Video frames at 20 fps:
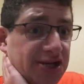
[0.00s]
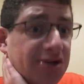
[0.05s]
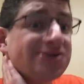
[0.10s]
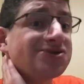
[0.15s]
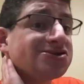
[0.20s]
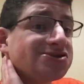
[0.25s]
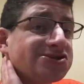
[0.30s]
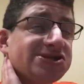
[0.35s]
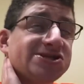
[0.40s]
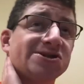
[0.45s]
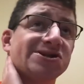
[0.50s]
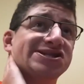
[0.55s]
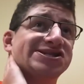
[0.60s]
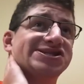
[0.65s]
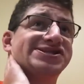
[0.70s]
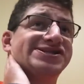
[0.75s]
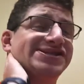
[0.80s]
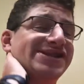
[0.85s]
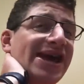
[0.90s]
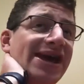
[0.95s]
So the
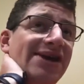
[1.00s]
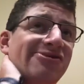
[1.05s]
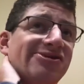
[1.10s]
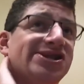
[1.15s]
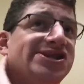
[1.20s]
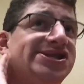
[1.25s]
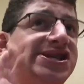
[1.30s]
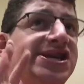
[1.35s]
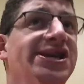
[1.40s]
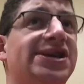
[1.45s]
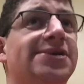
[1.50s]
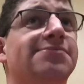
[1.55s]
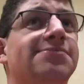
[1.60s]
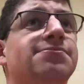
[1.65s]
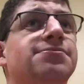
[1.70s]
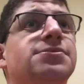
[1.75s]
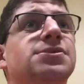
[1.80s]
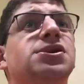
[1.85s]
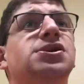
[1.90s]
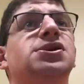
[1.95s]
Patriots have 3rd and
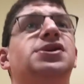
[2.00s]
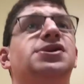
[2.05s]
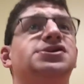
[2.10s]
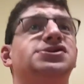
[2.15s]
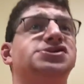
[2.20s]
10.